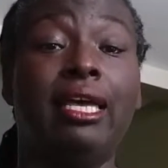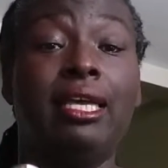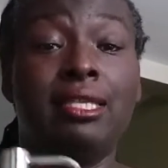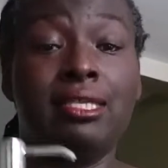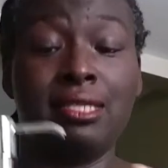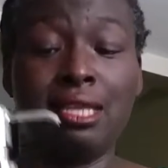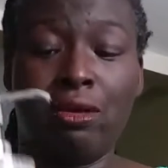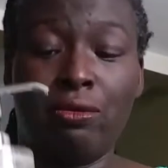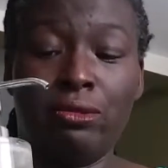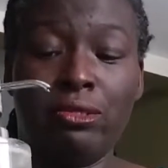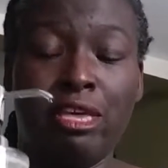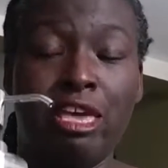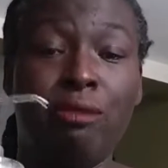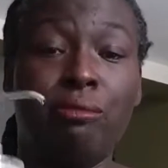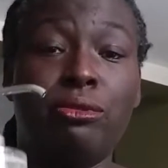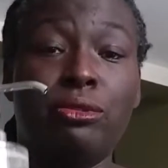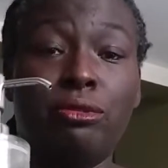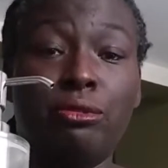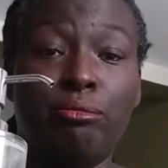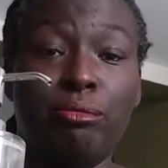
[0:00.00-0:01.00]
and then I was
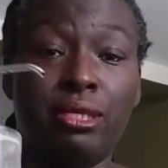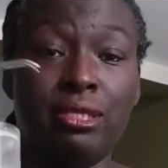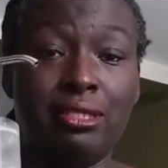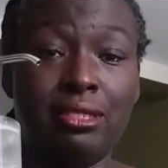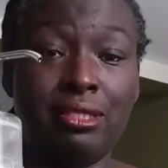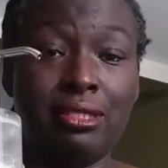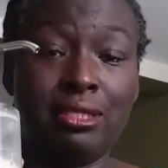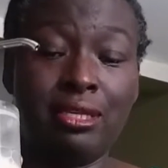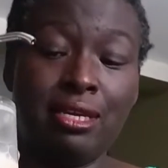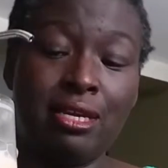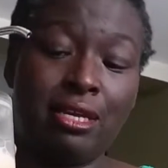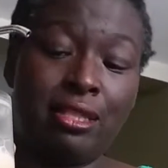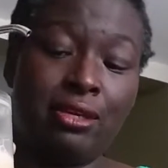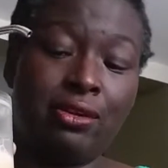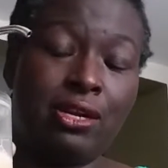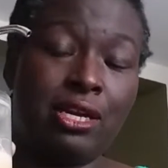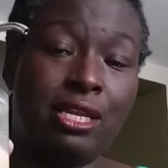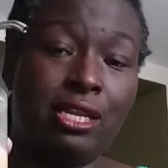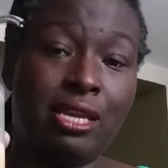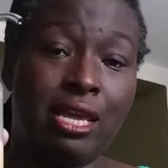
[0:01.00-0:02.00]
able to mix it together,
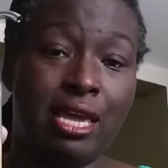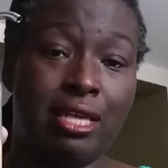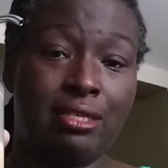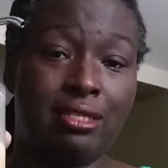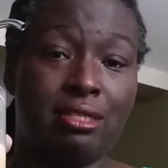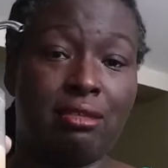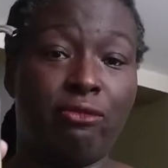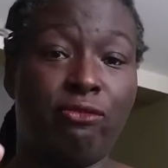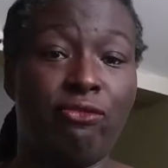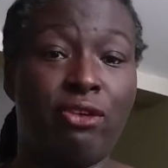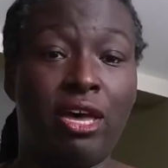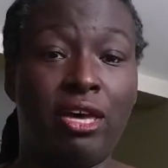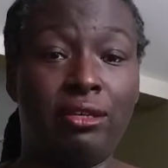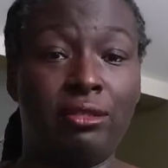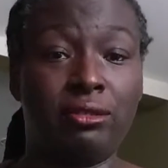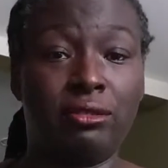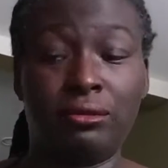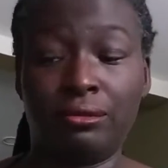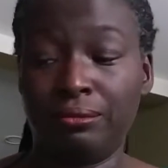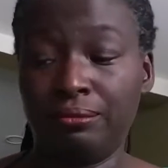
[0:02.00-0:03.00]
and that's the
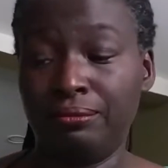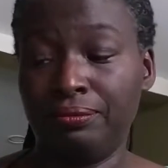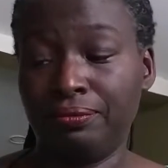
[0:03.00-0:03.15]
final